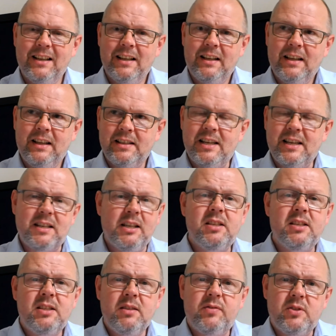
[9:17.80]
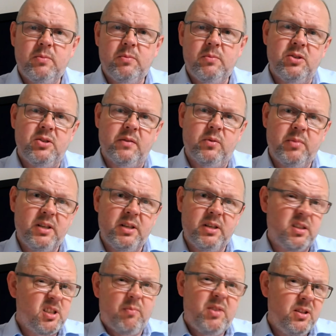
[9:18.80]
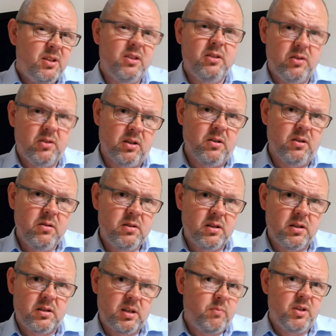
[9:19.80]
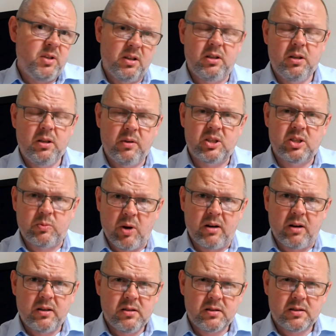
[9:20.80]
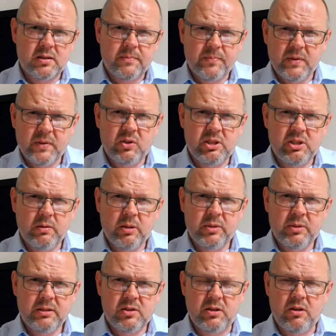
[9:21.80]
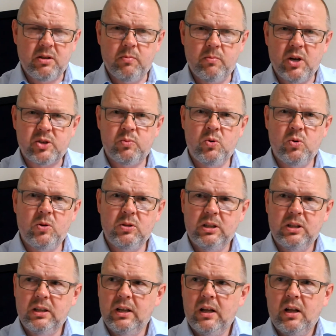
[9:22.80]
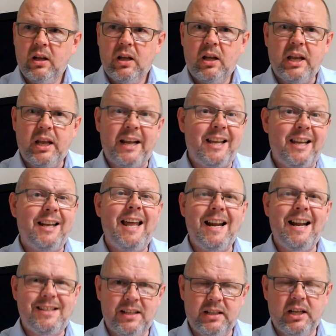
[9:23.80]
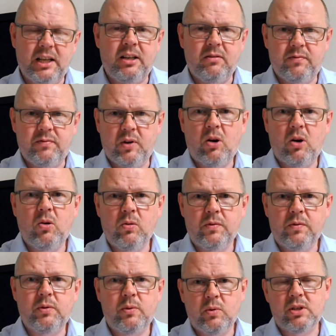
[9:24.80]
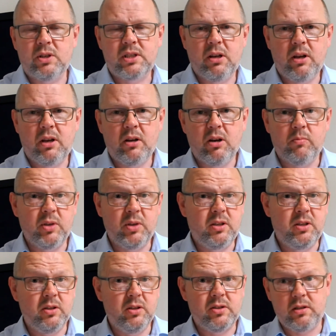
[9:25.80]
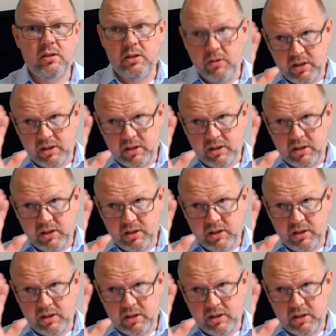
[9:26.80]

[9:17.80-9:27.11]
takes listening to music from being just something that you do to something that you experience, if you see what I mean. So you're much more connected and involved with what's going on, because you can